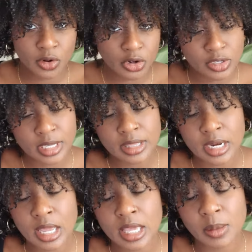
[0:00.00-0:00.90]
on your skin
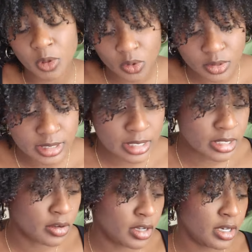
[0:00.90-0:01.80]
than a chemical
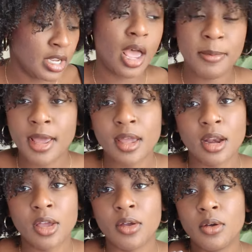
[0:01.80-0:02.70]
sunscreen. I'm not
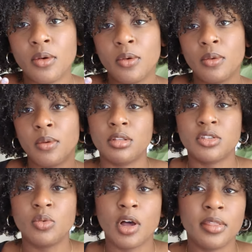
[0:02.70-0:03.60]
gonna go
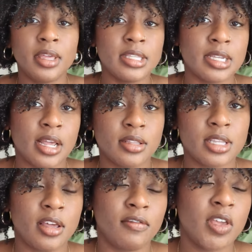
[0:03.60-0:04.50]
into all the ins and outs
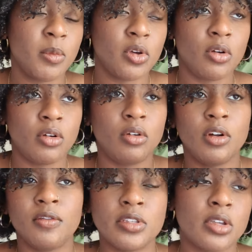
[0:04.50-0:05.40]
of chemical
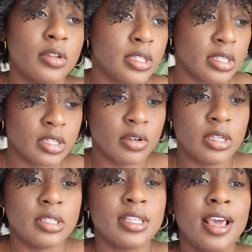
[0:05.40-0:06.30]
or physical
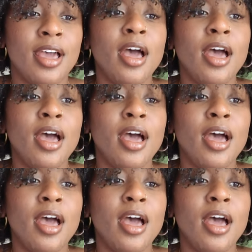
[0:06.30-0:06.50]
sunscreens.